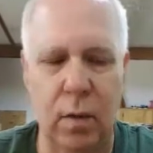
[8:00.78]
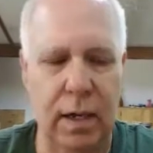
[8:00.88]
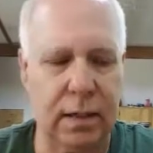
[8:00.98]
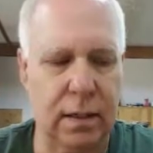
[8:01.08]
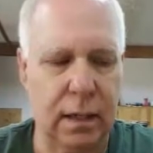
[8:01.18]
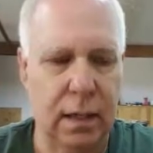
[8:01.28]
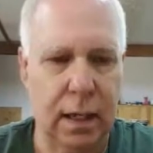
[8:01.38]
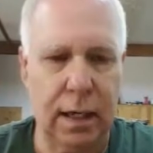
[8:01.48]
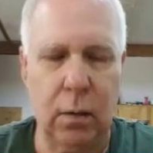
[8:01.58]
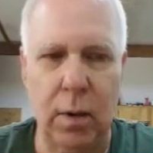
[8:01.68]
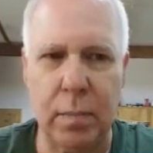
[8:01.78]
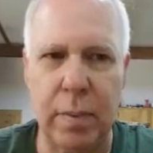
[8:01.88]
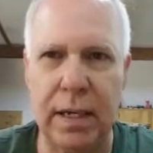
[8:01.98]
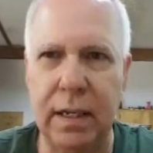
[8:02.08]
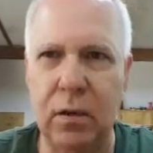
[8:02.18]
I don't want it, I don't want
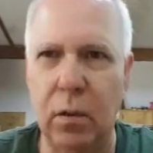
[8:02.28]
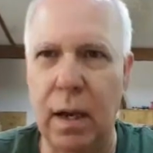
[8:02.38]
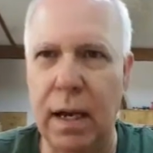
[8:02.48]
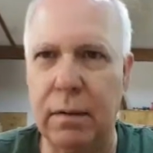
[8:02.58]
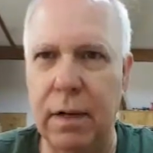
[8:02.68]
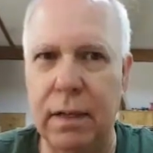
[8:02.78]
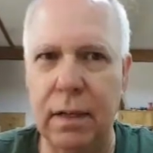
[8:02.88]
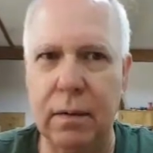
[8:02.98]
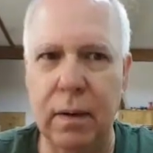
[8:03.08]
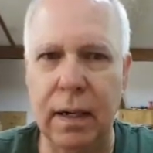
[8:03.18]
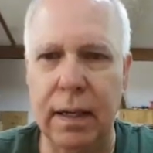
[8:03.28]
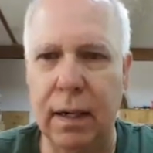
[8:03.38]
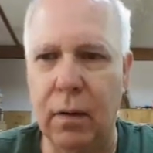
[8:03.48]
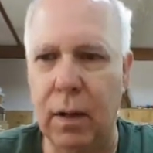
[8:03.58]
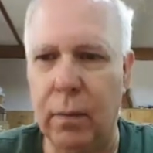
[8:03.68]
it bending the rod or anything right now